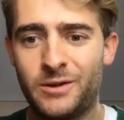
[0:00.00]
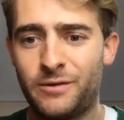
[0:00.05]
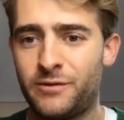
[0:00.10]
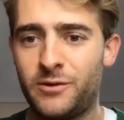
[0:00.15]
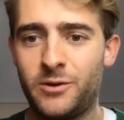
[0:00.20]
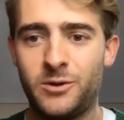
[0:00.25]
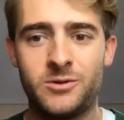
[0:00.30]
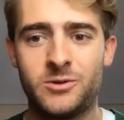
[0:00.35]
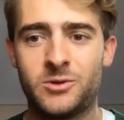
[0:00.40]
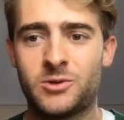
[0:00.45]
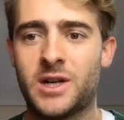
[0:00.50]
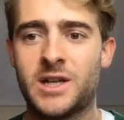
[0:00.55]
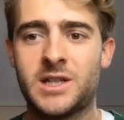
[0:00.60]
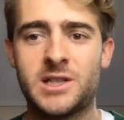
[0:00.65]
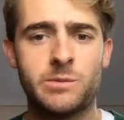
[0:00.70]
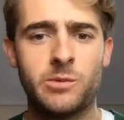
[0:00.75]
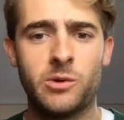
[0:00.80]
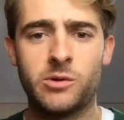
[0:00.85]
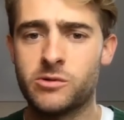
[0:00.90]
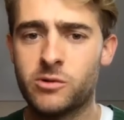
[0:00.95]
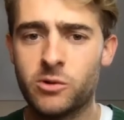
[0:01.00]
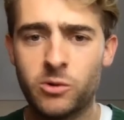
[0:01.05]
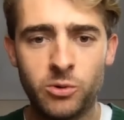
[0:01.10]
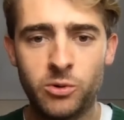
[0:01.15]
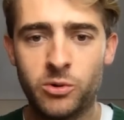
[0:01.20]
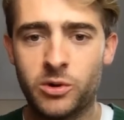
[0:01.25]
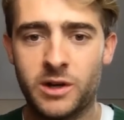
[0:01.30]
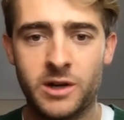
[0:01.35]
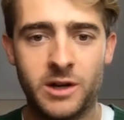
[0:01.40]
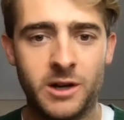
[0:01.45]
food and transport are
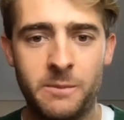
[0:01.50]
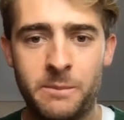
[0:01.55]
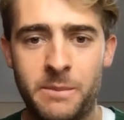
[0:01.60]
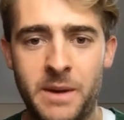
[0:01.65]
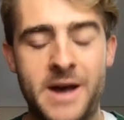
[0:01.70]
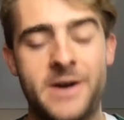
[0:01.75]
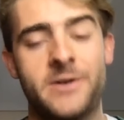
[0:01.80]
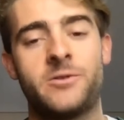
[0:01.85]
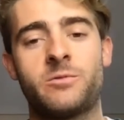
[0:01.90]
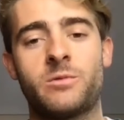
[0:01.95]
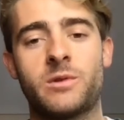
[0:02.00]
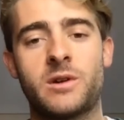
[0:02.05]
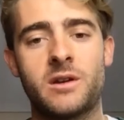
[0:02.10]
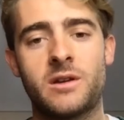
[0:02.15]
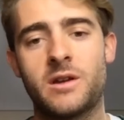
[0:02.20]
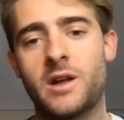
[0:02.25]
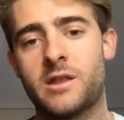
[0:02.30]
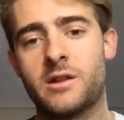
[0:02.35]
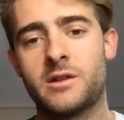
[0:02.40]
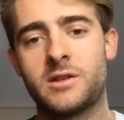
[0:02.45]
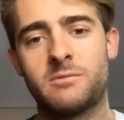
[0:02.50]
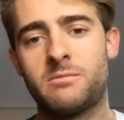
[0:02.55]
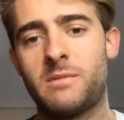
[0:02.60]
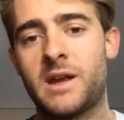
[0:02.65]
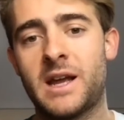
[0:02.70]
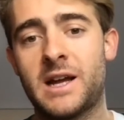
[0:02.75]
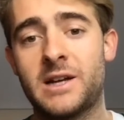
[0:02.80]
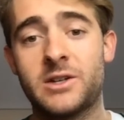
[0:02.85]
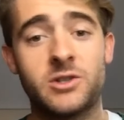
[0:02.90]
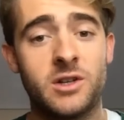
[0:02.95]
all going to compound one another to
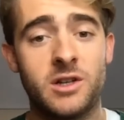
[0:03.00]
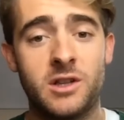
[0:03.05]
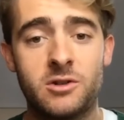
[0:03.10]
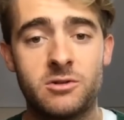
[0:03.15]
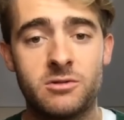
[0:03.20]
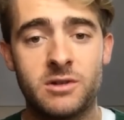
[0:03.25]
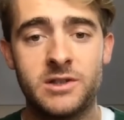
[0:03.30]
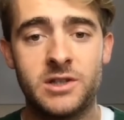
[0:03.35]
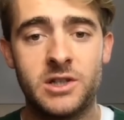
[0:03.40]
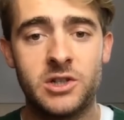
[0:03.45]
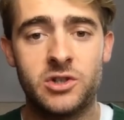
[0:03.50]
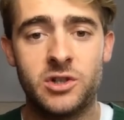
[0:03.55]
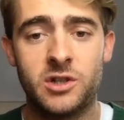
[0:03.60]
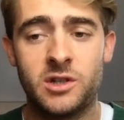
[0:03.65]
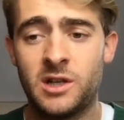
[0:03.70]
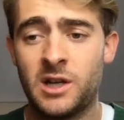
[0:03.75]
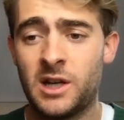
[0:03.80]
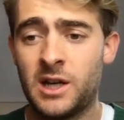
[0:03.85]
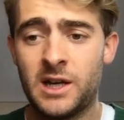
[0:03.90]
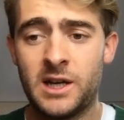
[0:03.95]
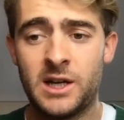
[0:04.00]
make actually the transition